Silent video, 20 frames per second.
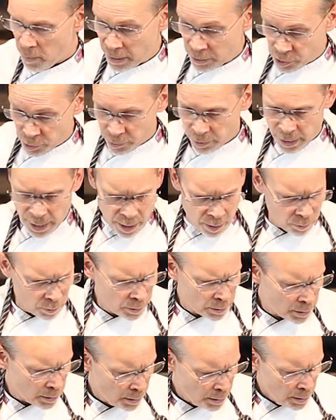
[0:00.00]
measure it
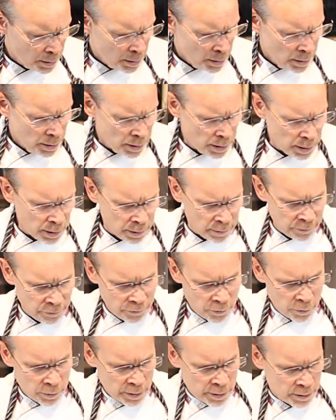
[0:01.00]
out
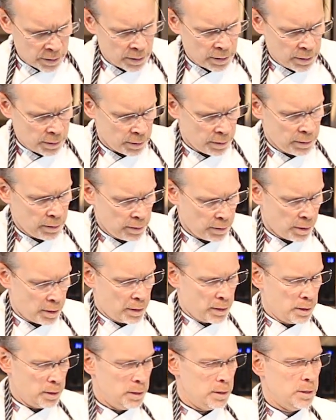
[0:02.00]
for
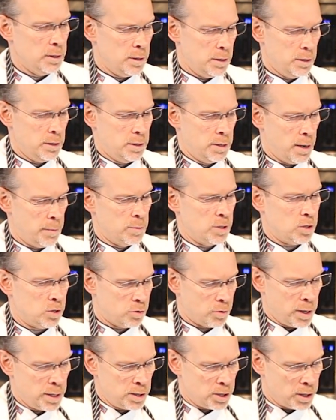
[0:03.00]
this
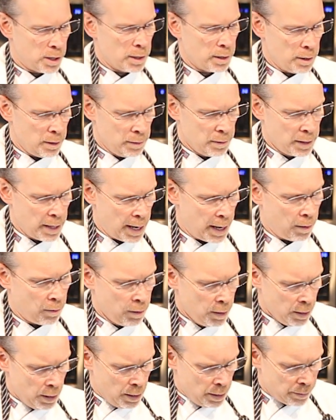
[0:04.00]
demonstration. Now,
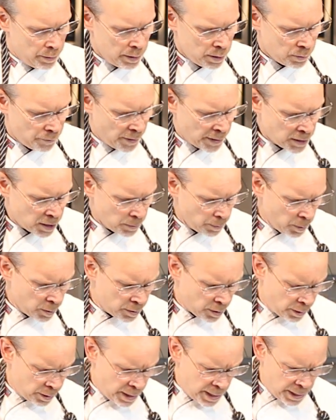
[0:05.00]
these
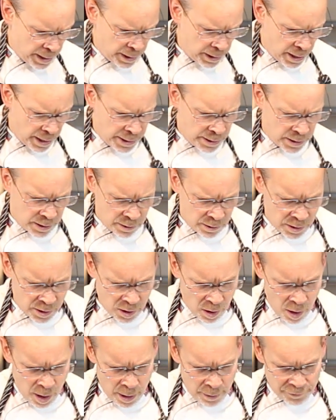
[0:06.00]
vegetables are getting nice and
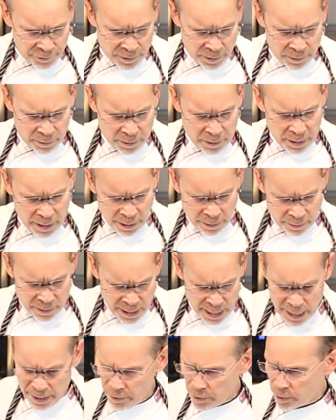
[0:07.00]
soft and
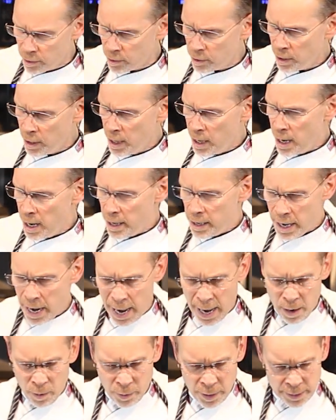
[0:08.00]
tender.
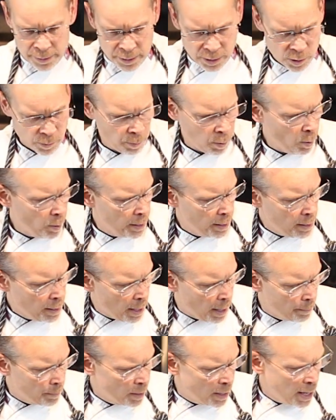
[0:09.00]
Now, at this point,
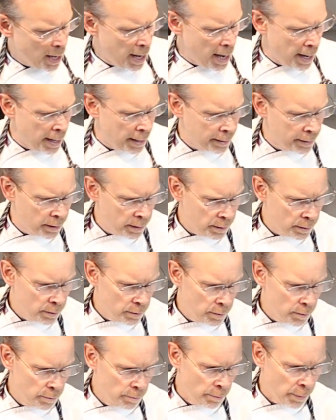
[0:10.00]
I'm going to add
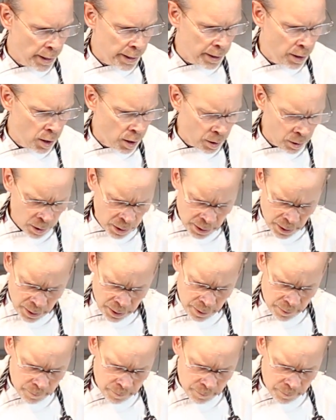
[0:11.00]
my garlic.